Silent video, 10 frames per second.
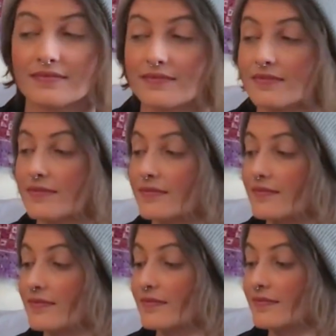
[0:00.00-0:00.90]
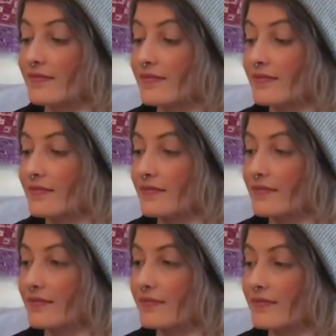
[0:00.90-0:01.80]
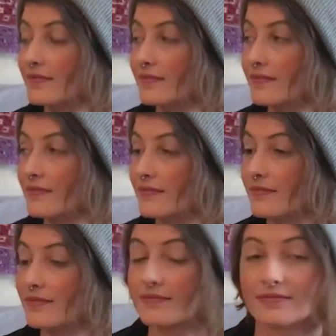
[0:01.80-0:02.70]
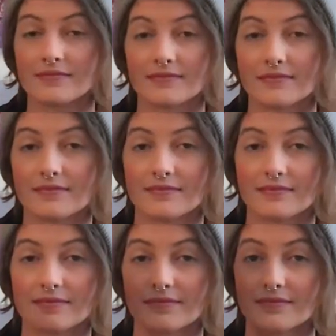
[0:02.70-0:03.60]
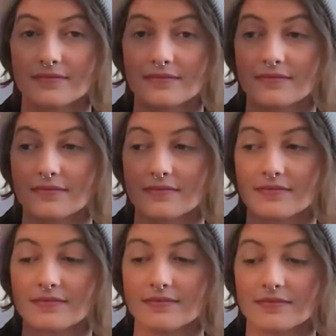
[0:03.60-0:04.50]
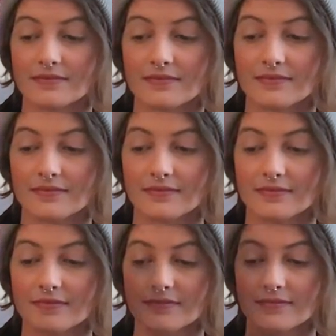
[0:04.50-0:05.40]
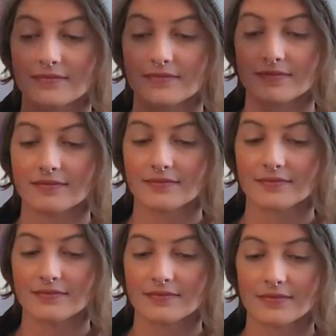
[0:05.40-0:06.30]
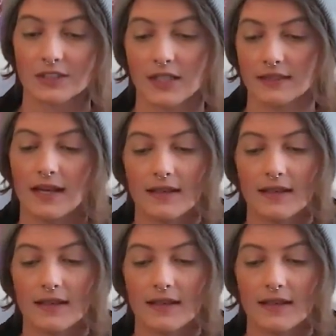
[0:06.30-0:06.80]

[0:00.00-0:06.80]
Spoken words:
(not speaking)